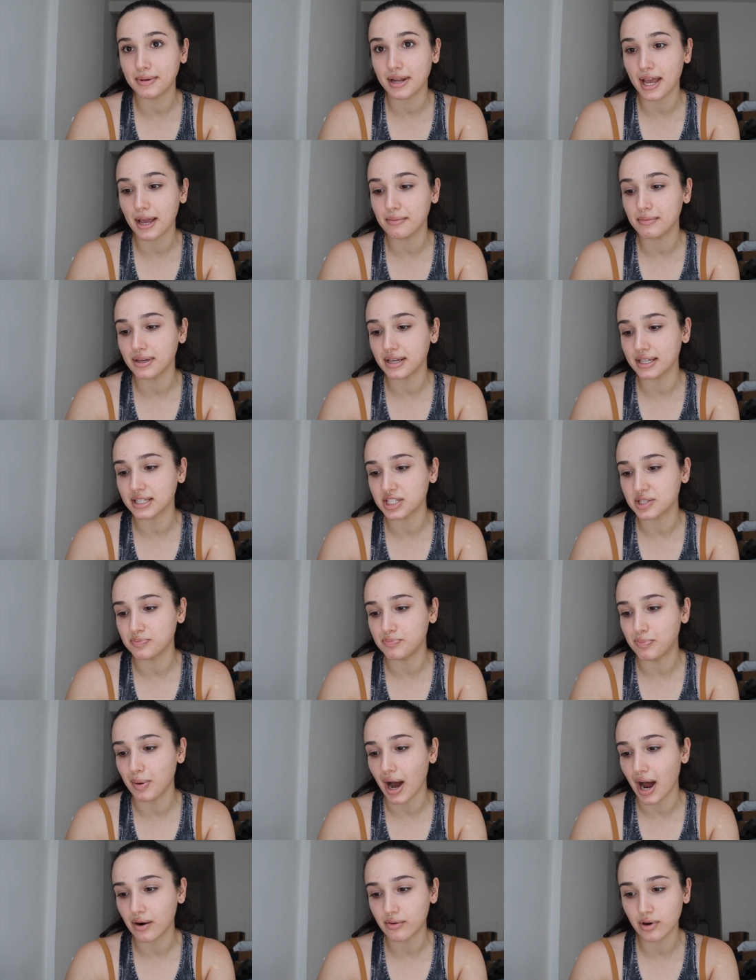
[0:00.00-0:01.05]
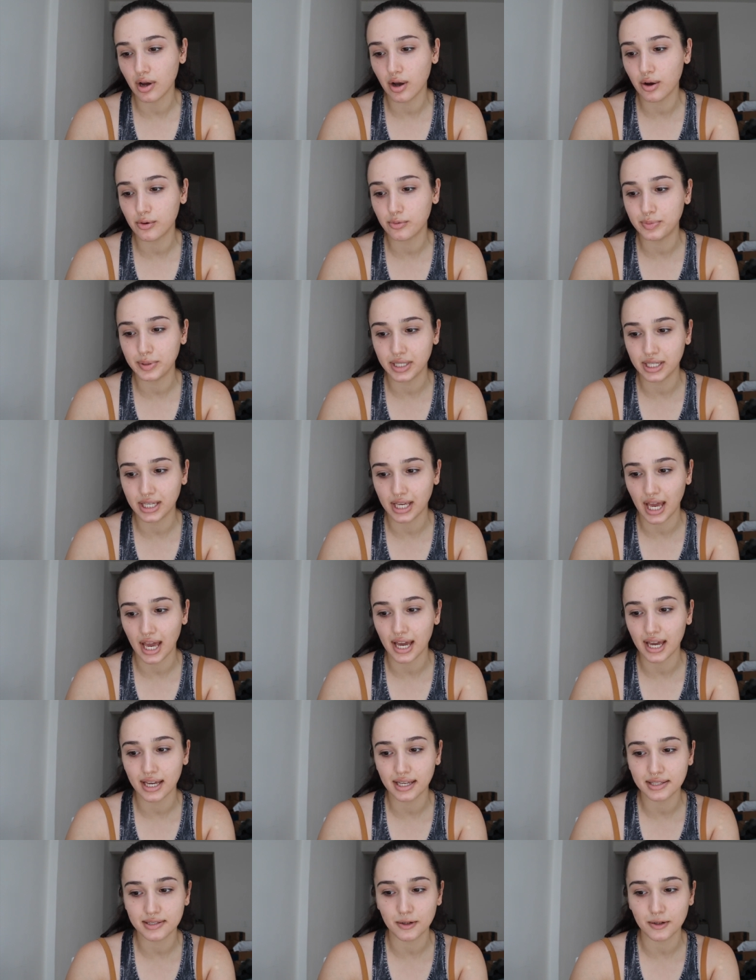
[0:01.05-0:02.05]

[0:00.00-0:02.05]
name is Barro BK,